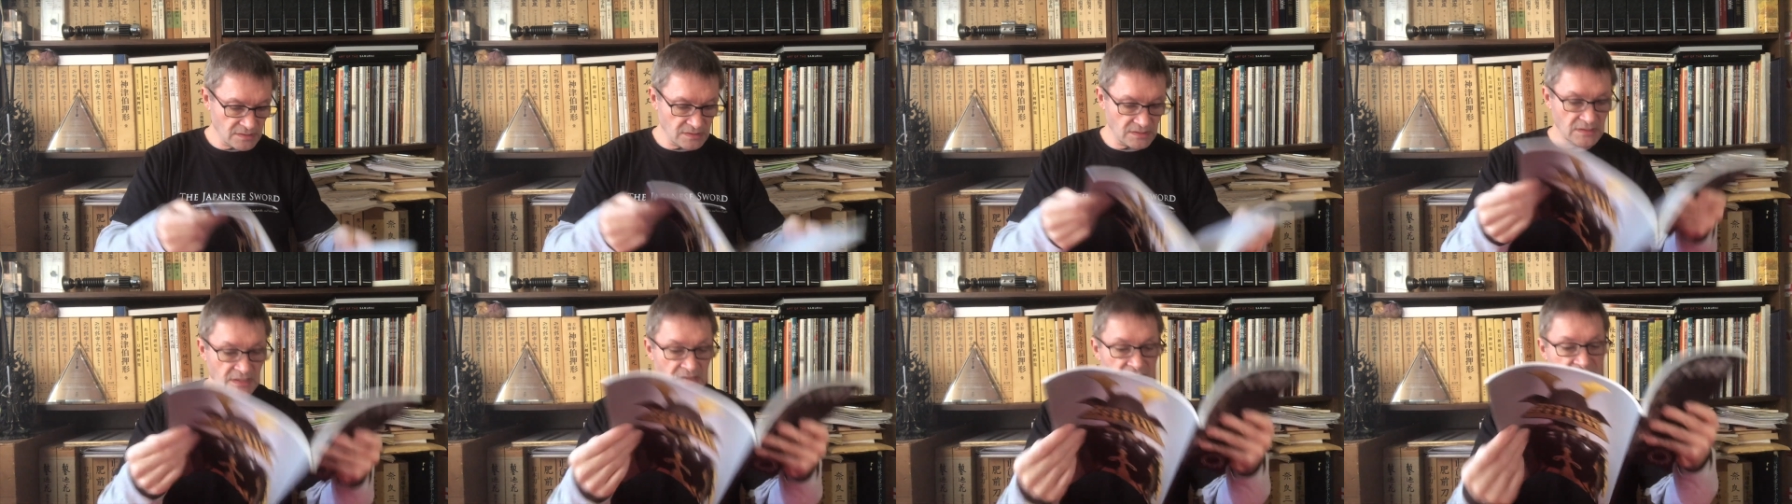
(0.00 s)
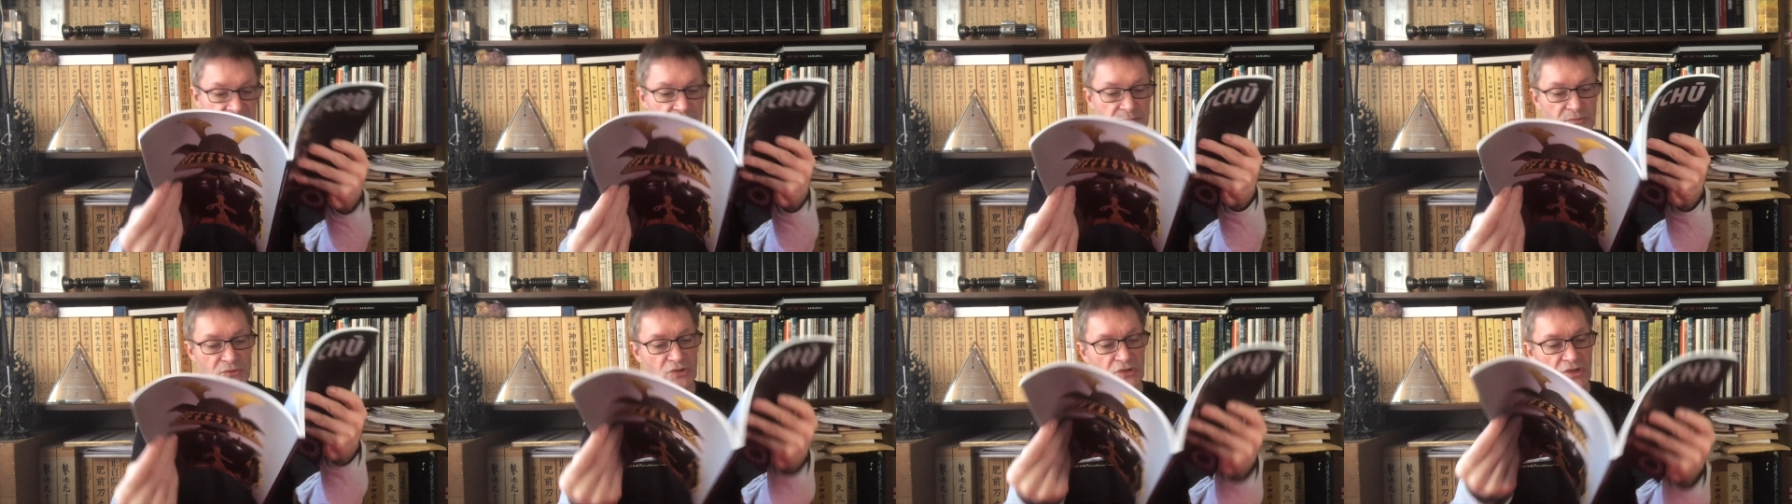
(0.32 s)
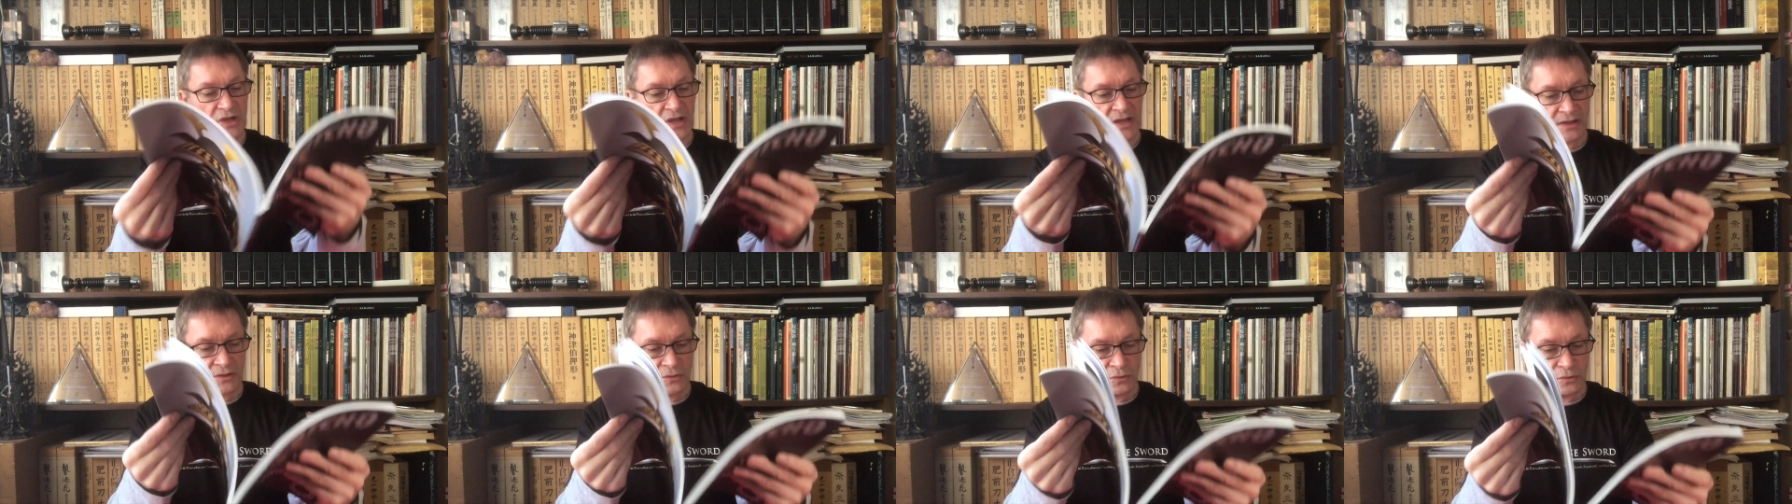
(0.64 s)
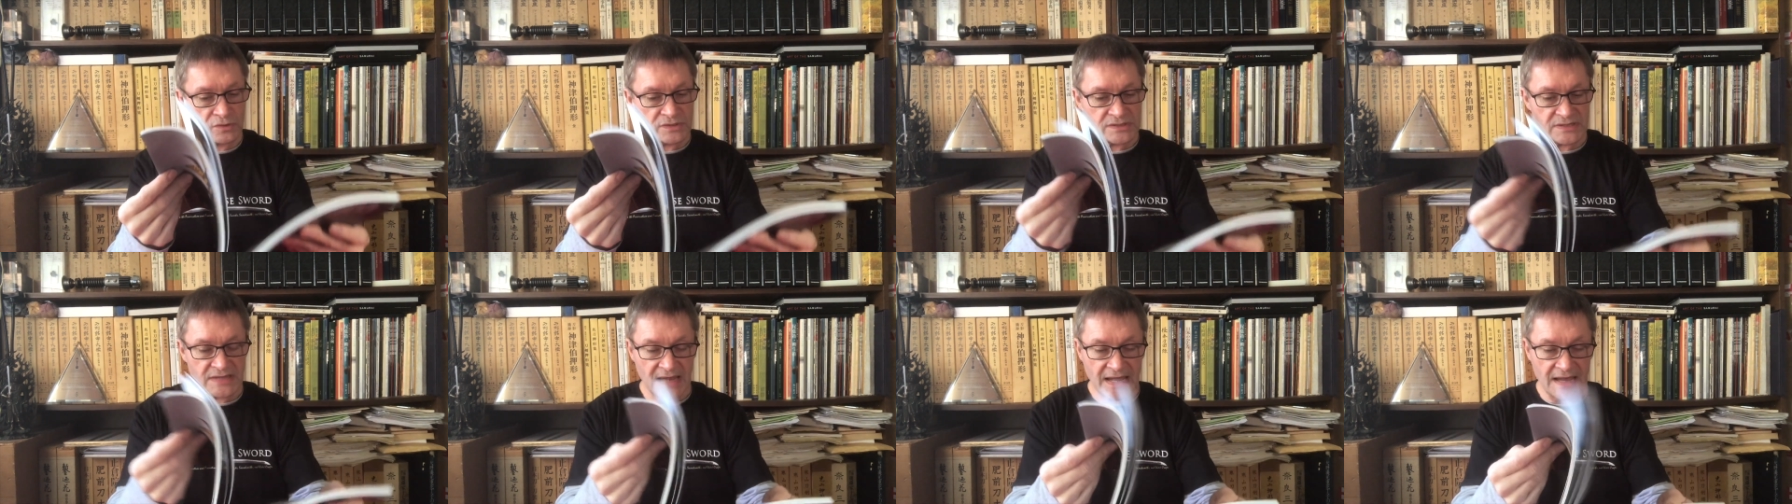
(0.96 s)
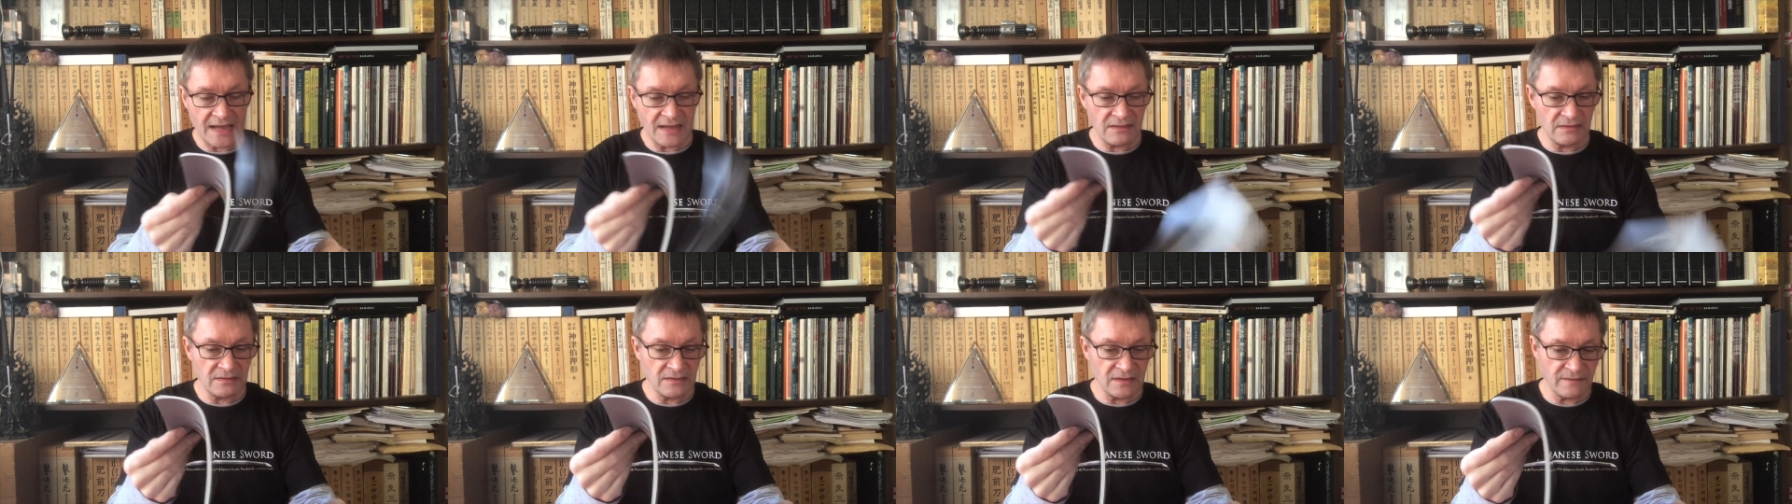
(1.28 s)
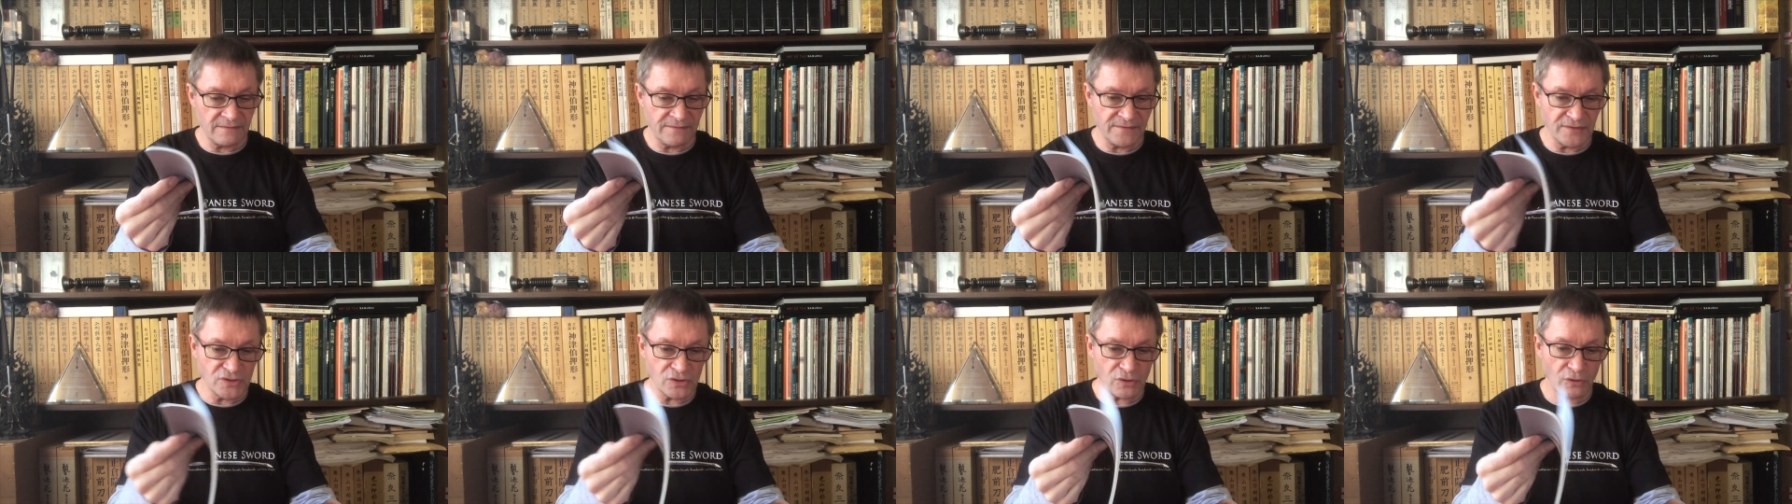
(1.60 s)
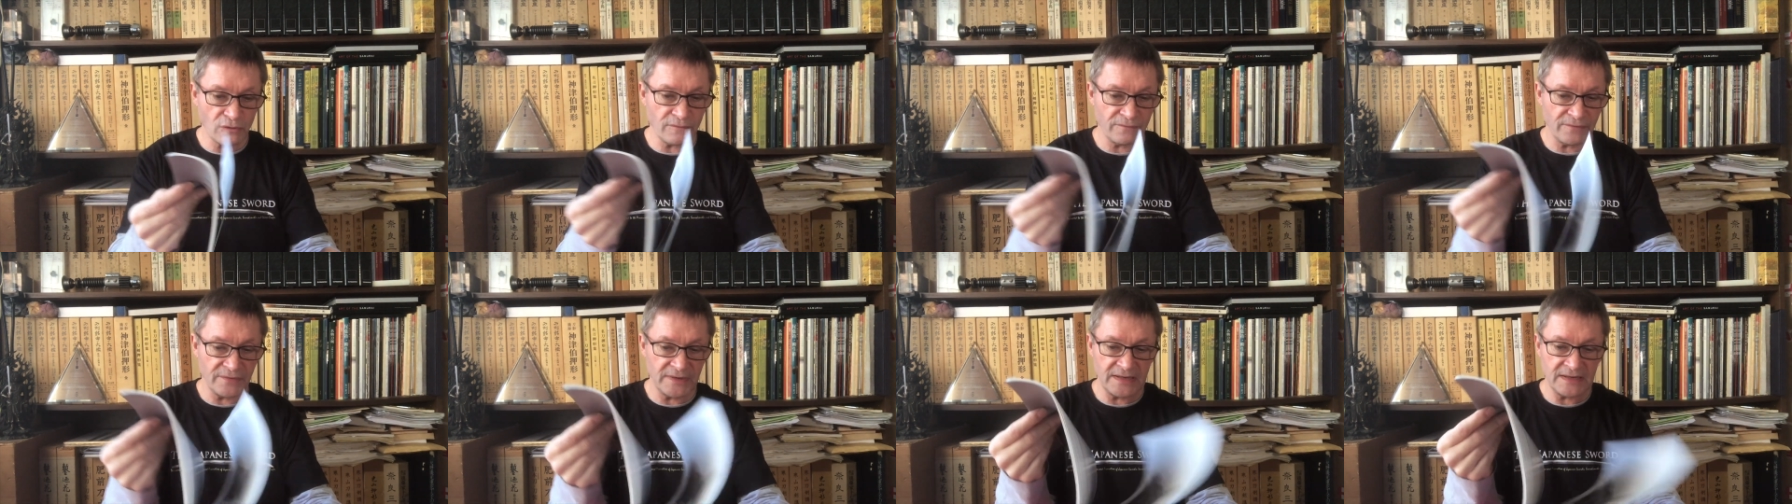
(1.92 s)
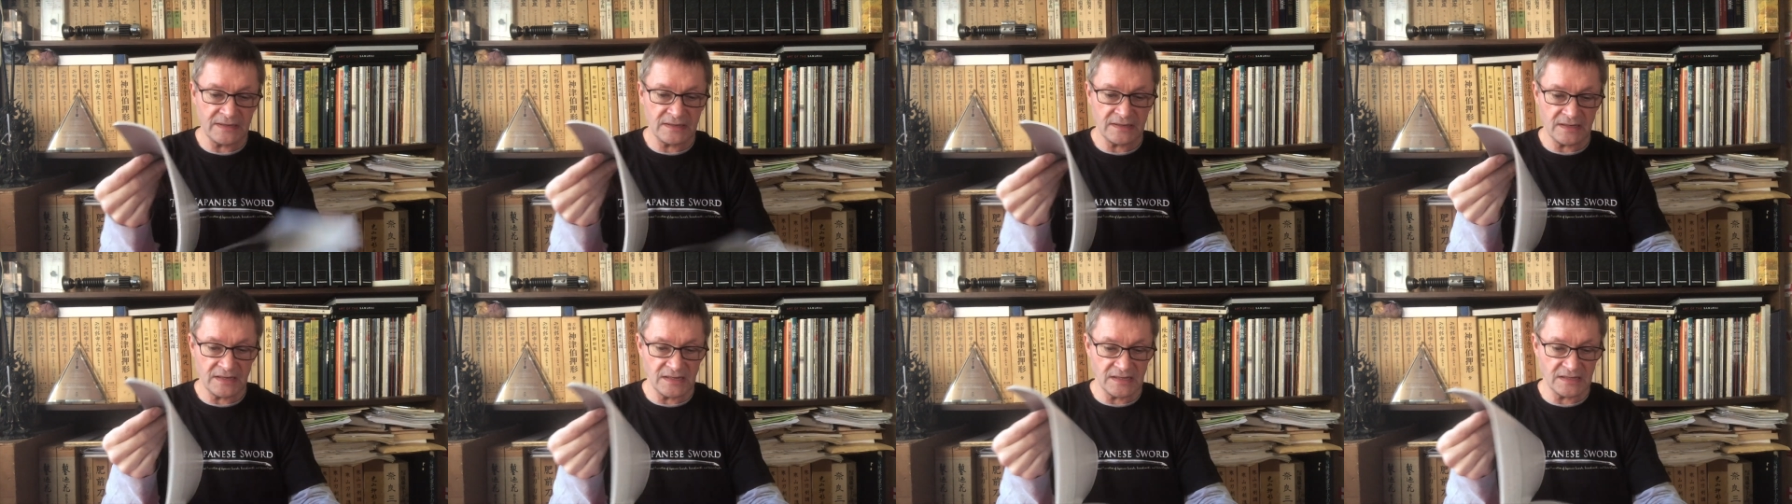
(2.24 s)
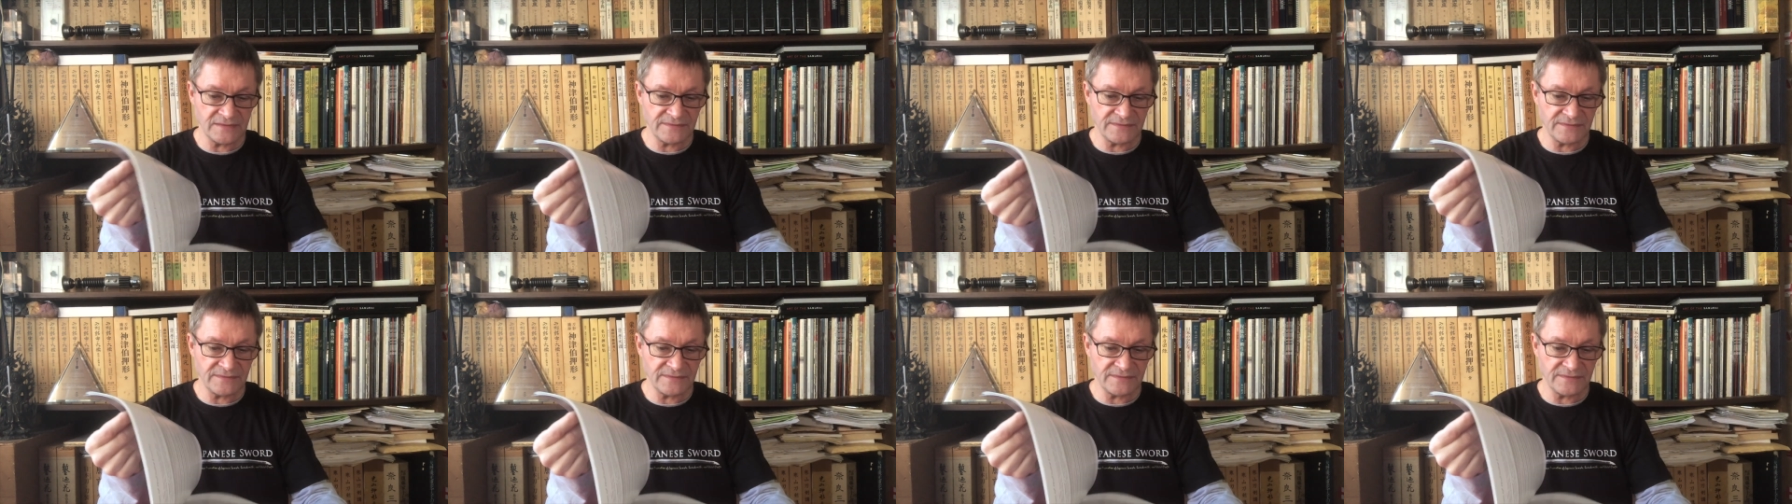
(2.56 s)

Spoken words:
There's some good articles, and the photography is